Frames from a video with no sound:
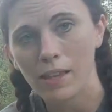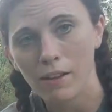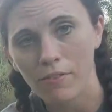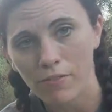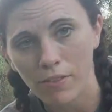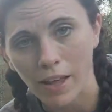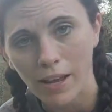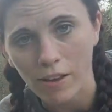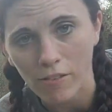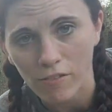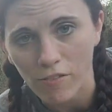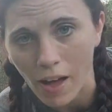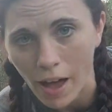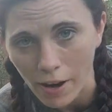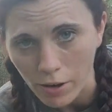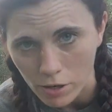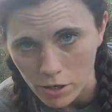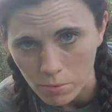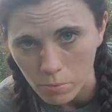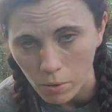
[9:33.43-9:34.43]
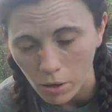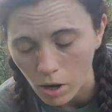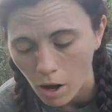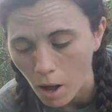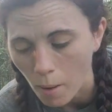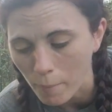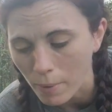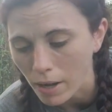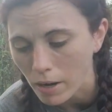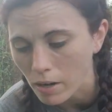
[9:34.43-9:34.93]
if like fires were
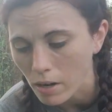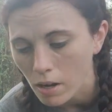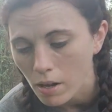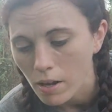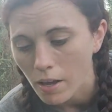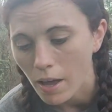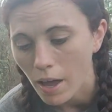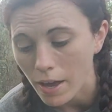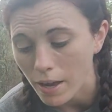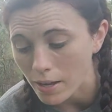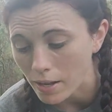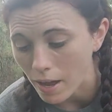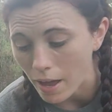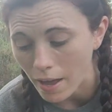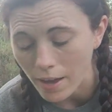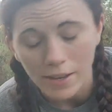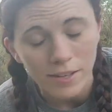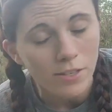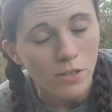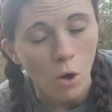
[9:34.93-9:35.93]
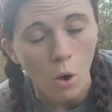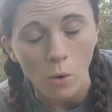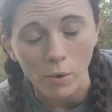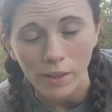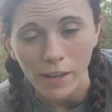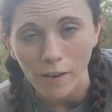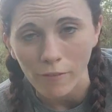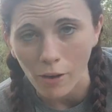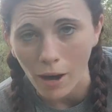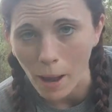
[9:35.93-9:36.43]
common. It's
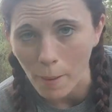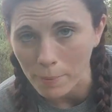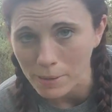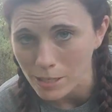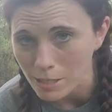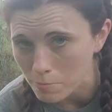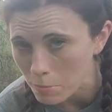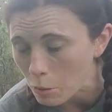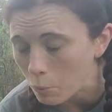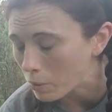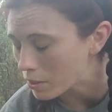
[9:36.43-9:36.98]
only ever happened to me